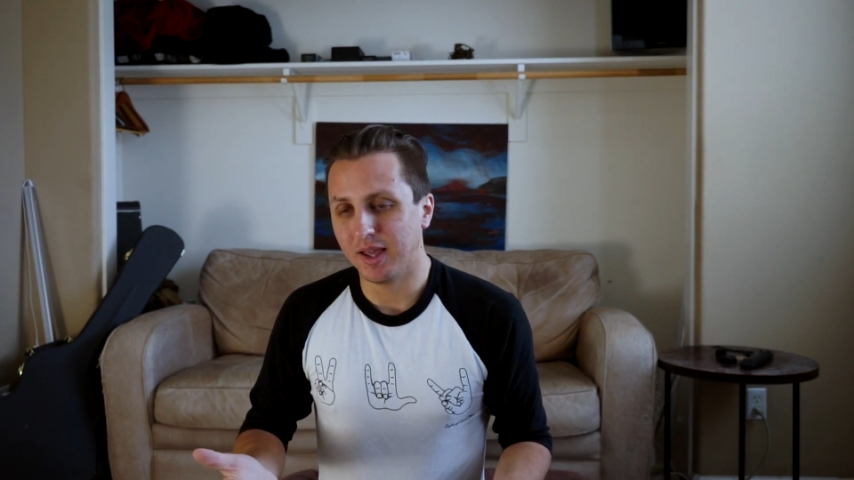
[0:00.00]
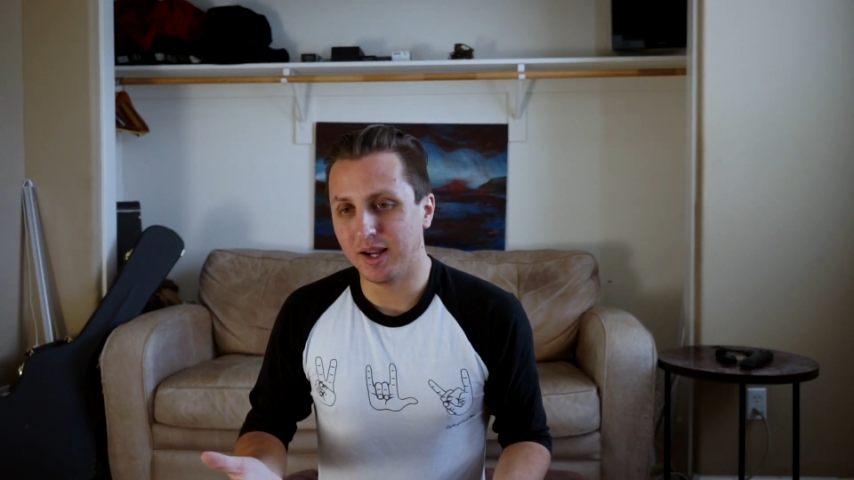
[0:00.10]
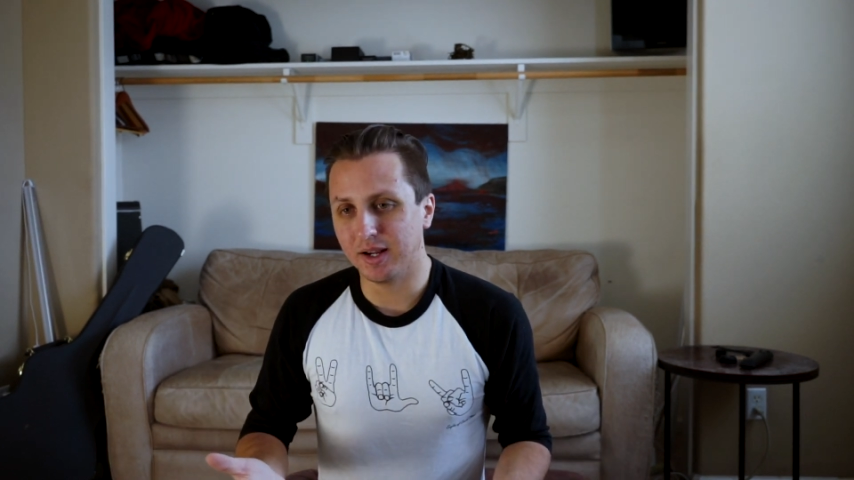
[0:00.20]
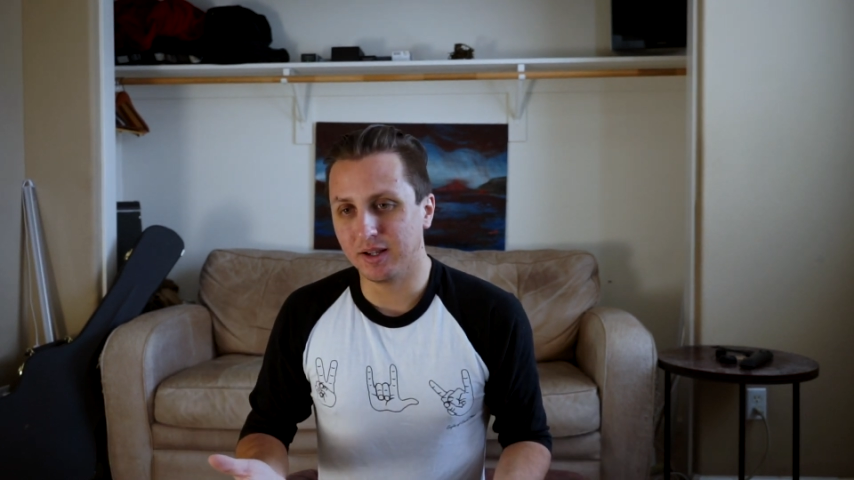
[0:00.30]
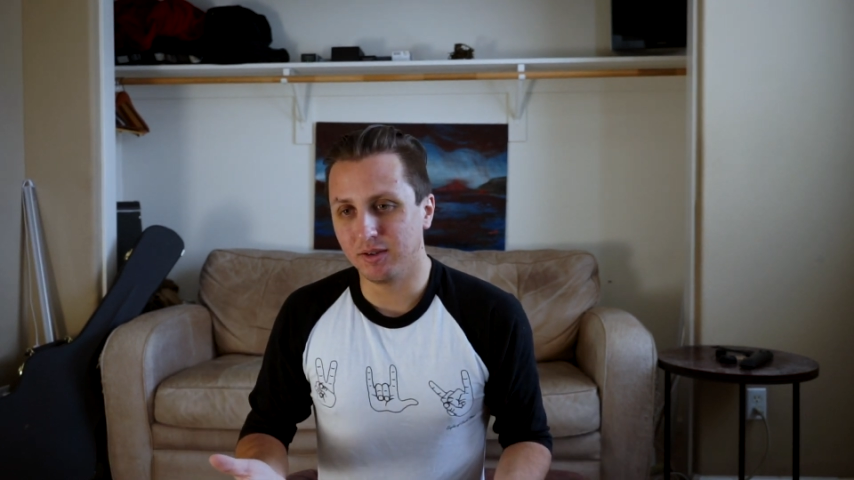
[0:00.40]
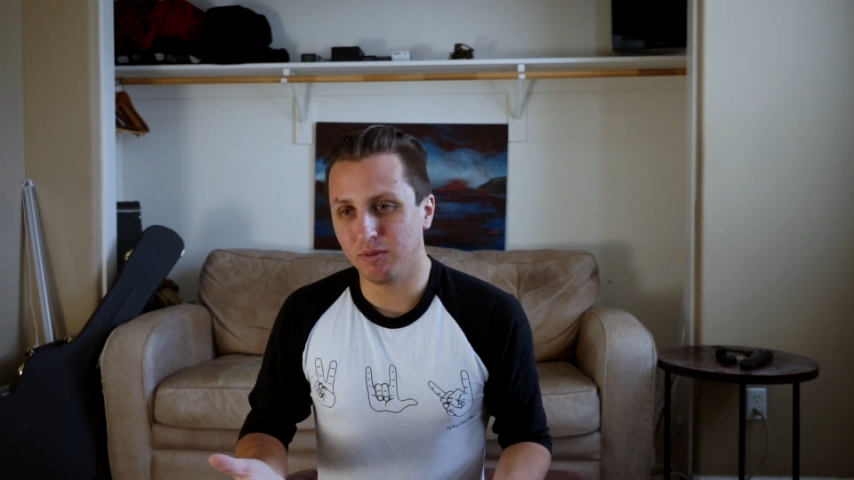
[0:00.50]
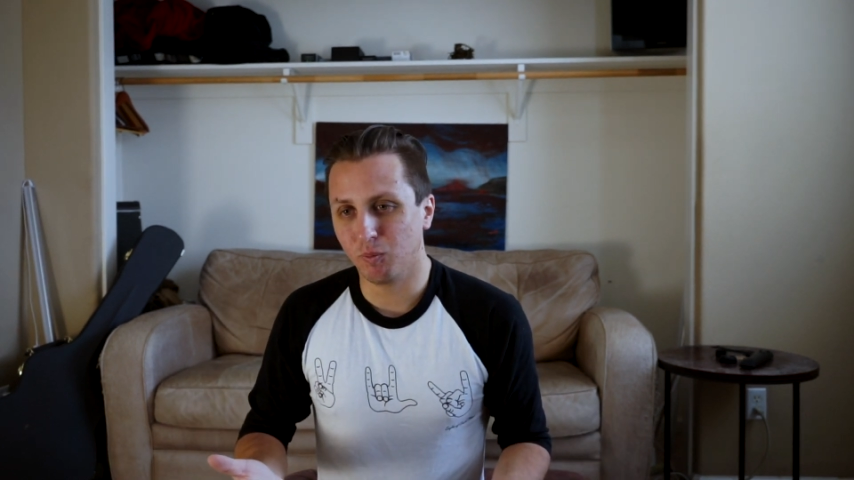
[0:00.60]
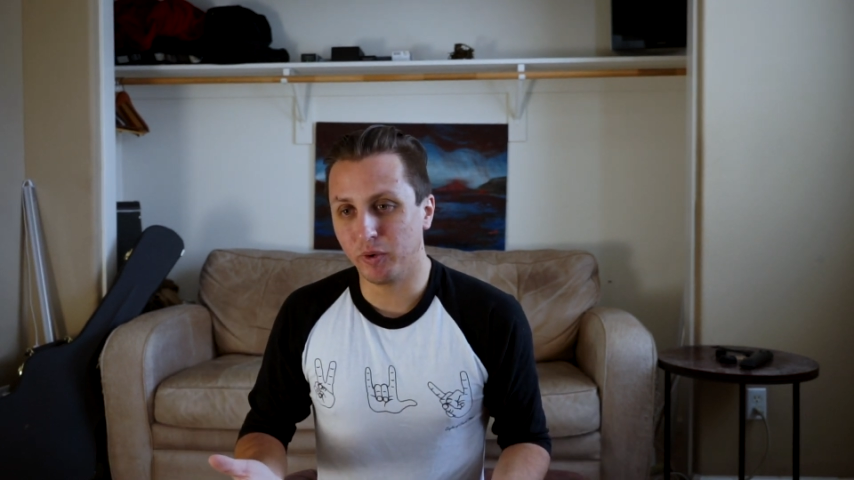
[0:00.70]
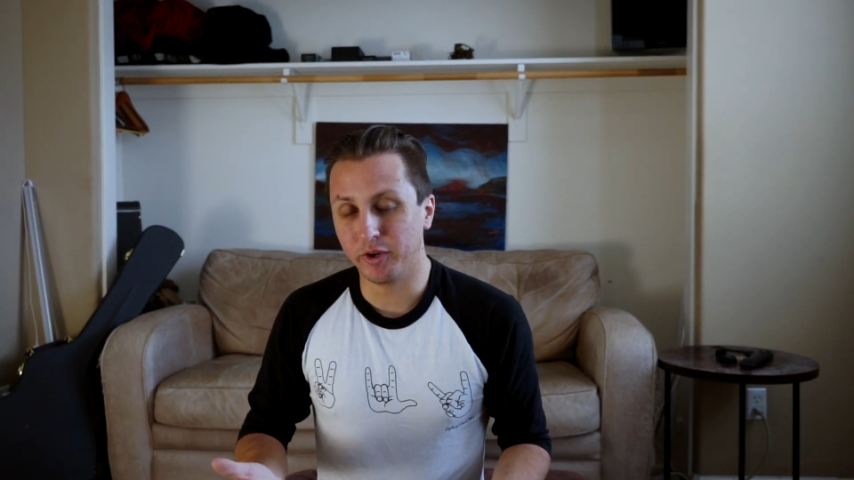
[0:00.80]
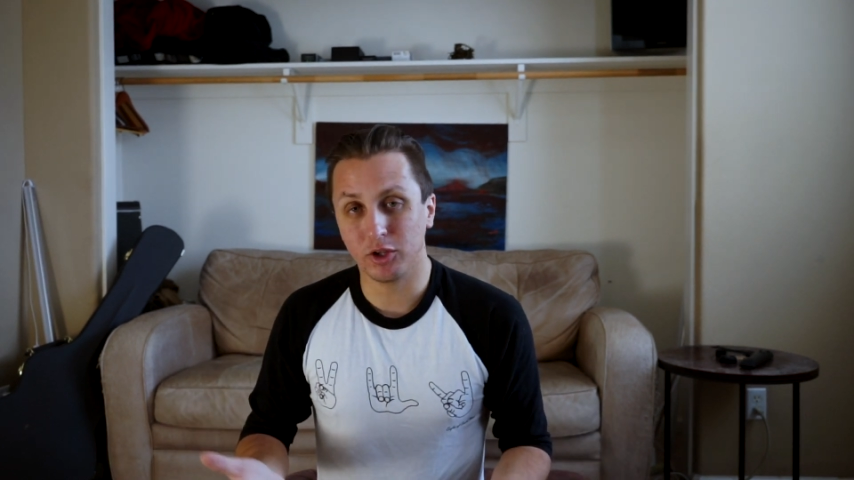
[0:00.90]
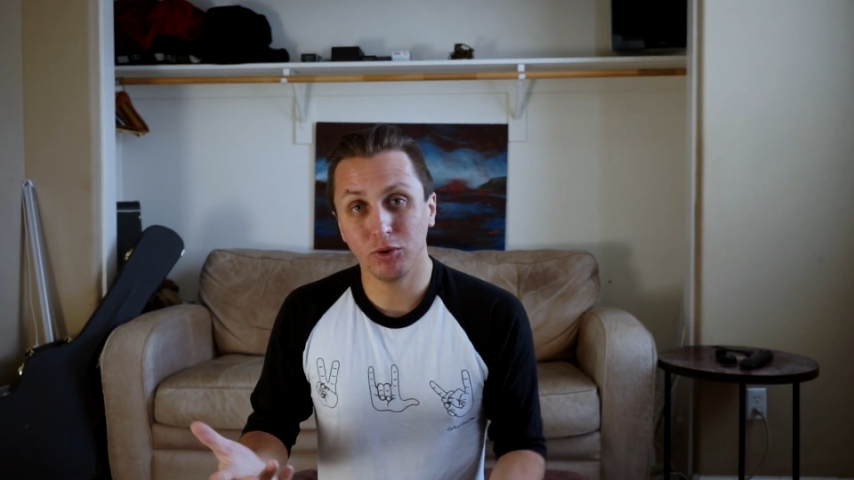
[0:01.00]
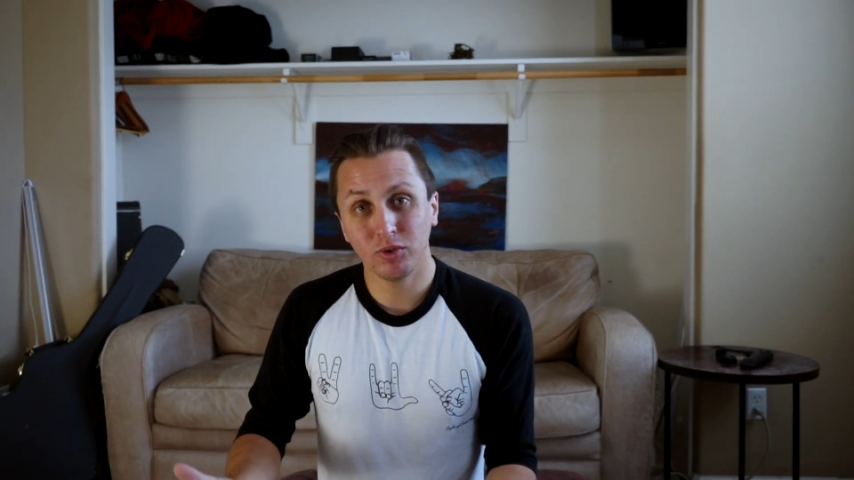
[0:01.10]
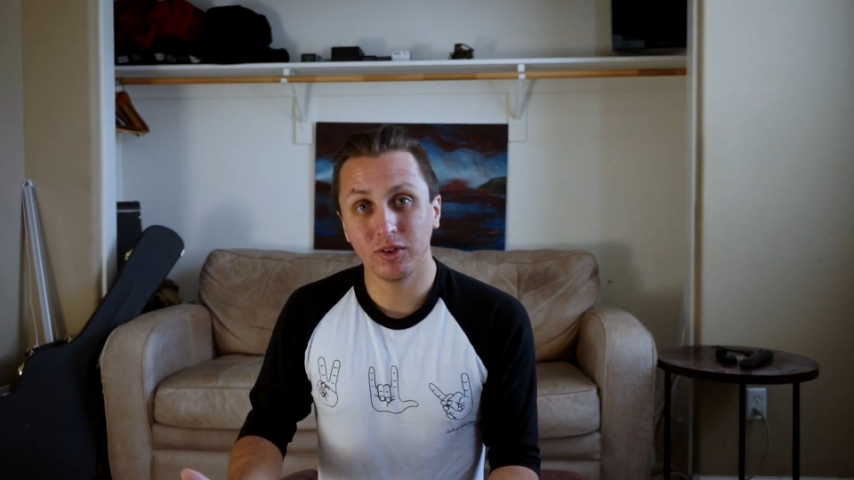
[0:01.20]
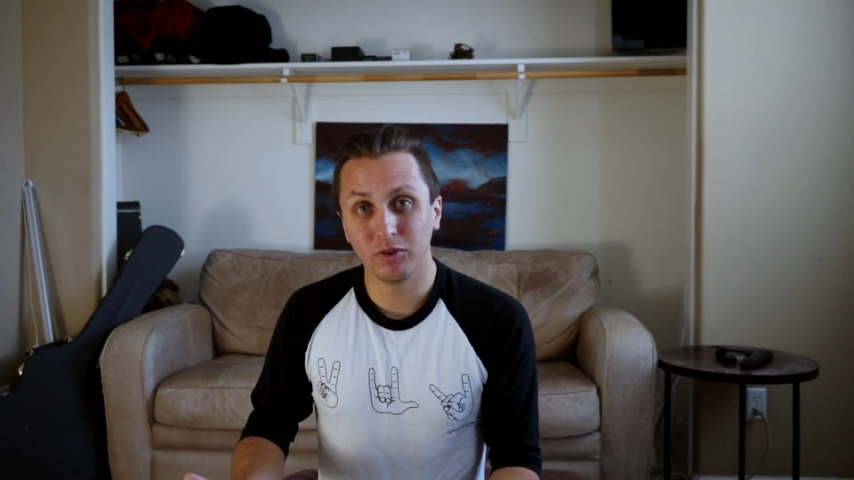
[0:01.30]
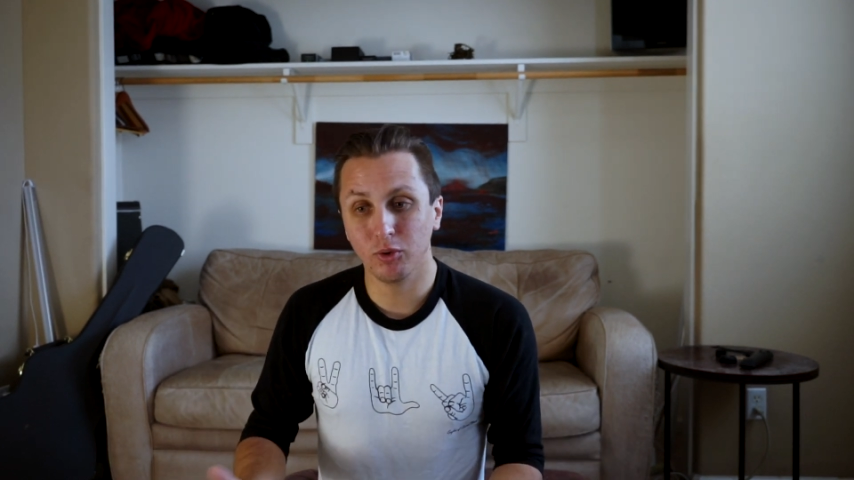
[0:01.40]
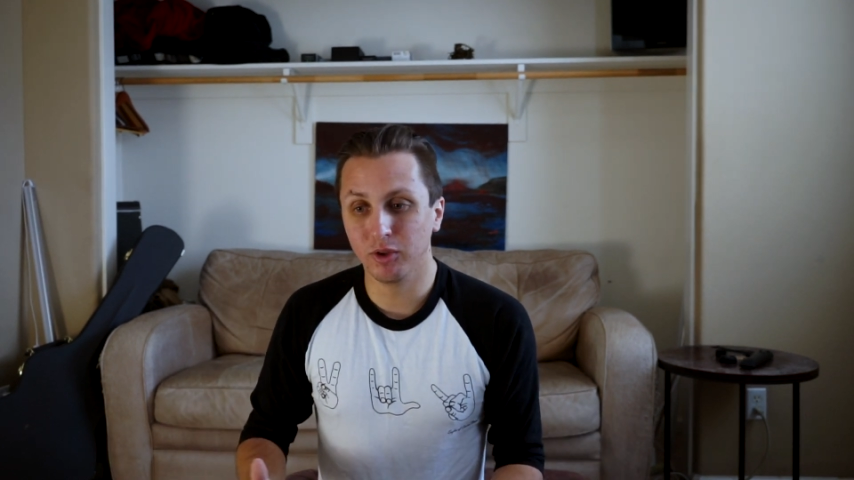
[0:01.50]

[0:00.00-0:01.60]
and when you're using the two